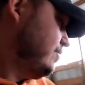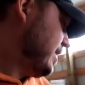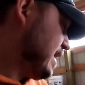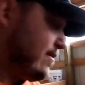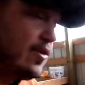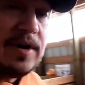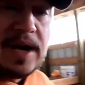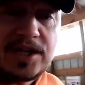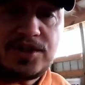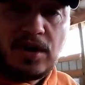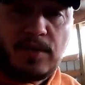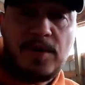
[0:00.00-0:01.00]
we gave her an
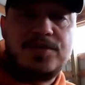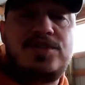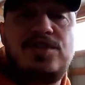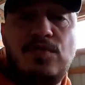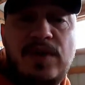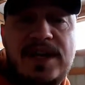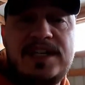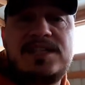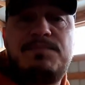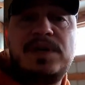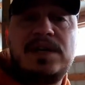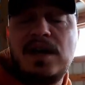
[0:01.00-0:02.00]
extra almost two
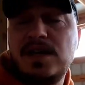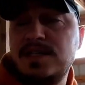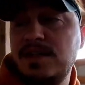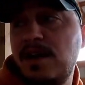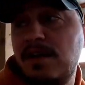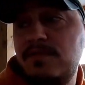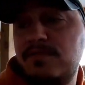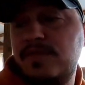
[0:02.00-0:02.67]
weeks because of